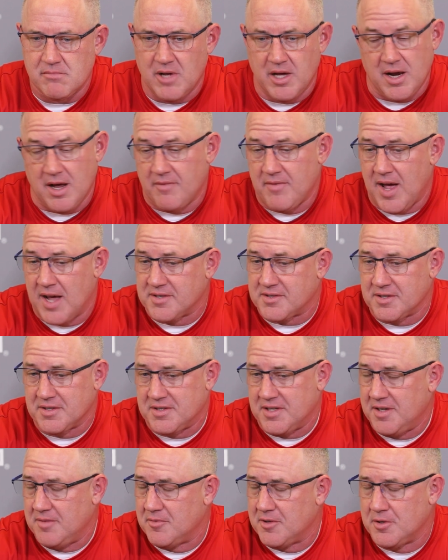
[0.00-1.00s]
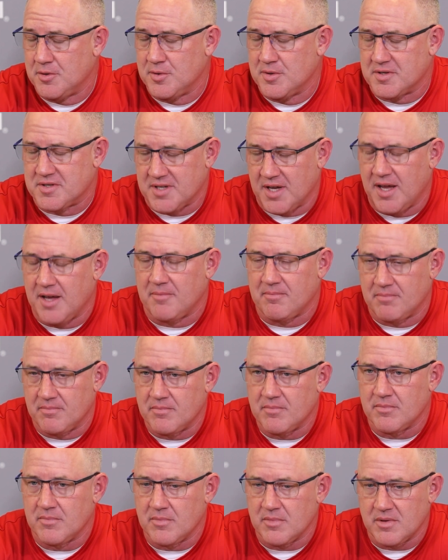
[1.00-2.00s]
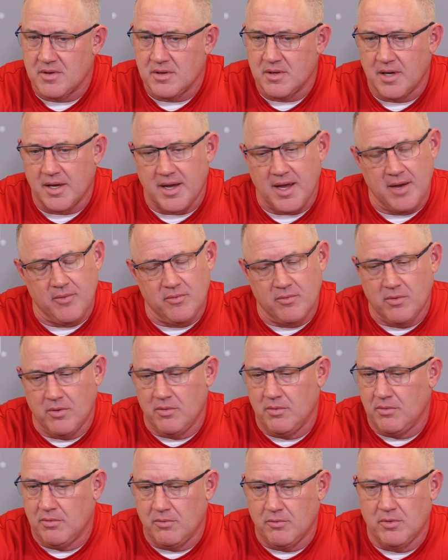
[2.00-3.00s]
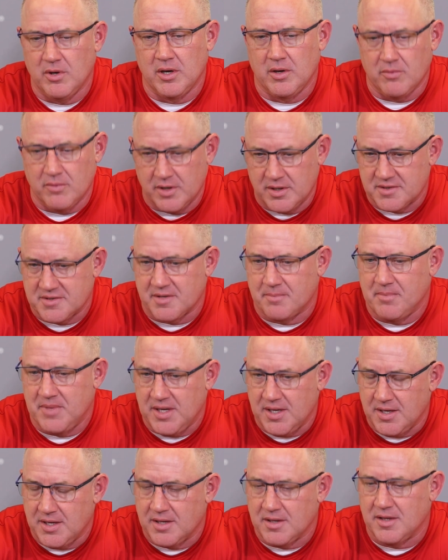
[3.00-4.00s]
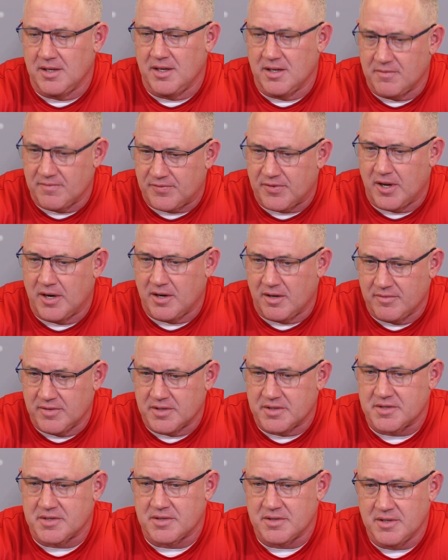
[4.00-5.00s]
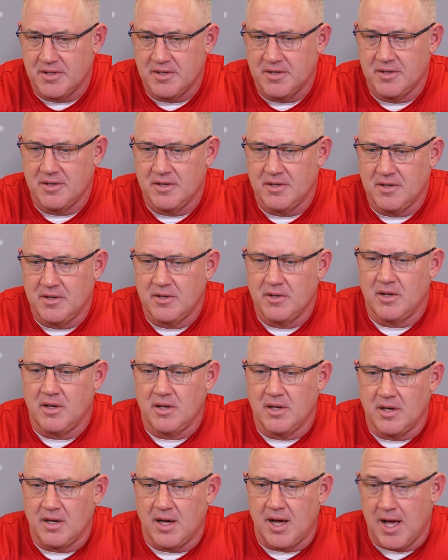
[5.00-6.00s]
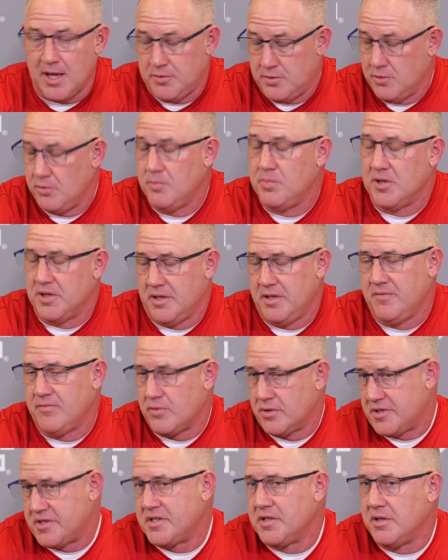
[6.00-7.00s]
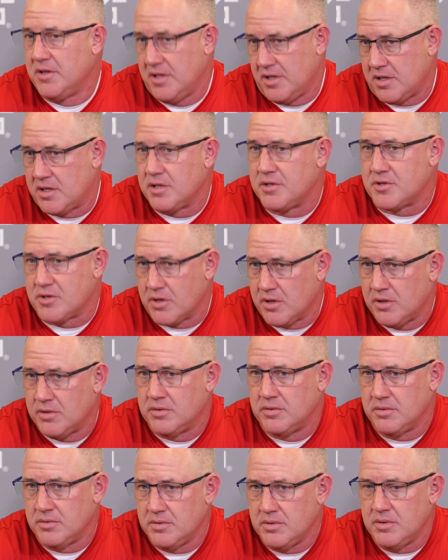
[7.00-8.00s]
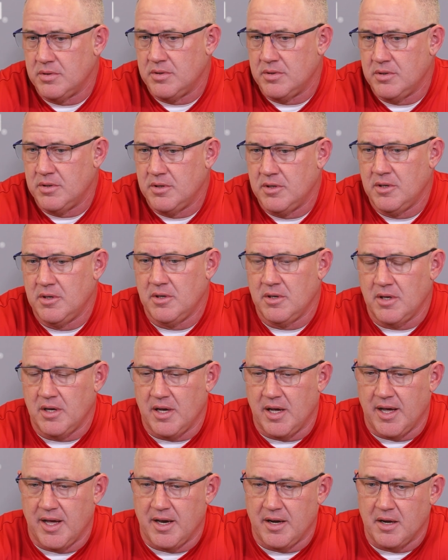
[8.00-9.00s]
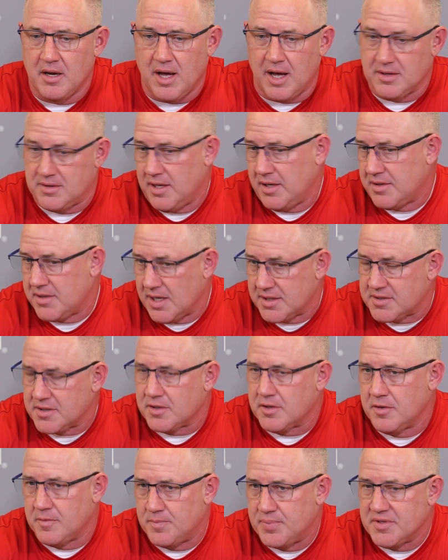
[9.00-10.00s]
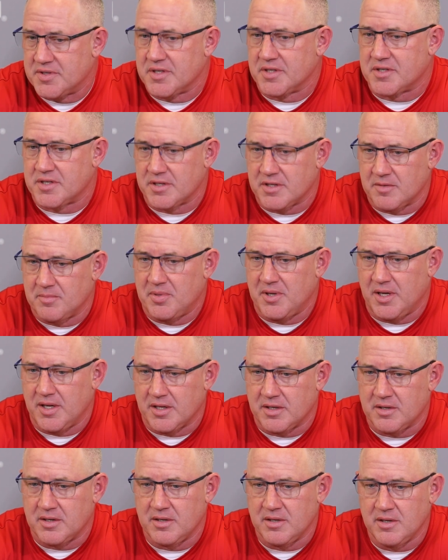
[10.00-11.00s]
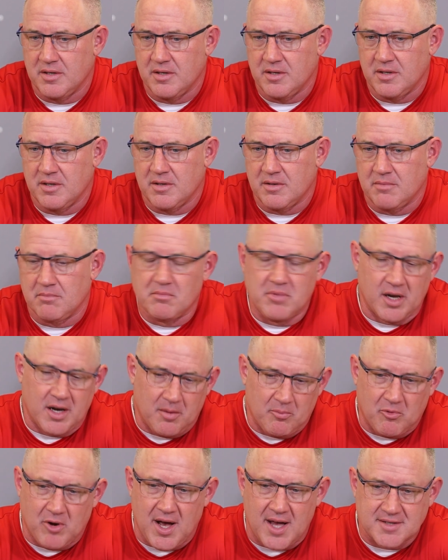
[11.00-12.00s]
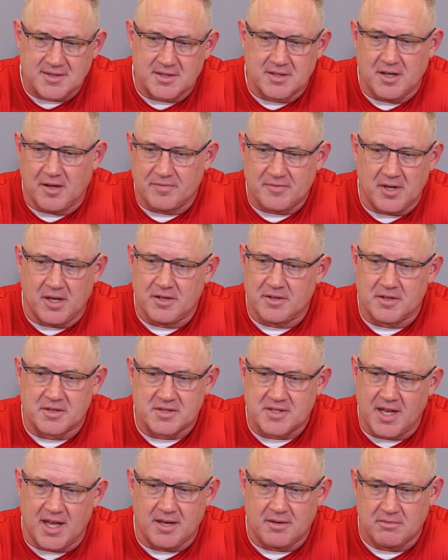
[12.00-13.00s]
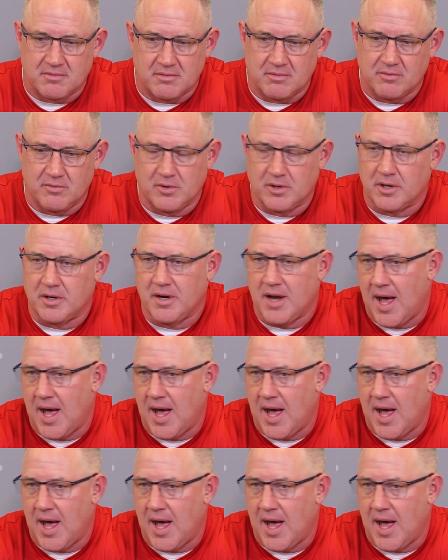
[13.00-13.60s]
And I've asked the team to do the same. Okay, what is immediately in front of us? I do believe we're still in control, and I think that's a good position to be in, but I'm wise enough to understand we're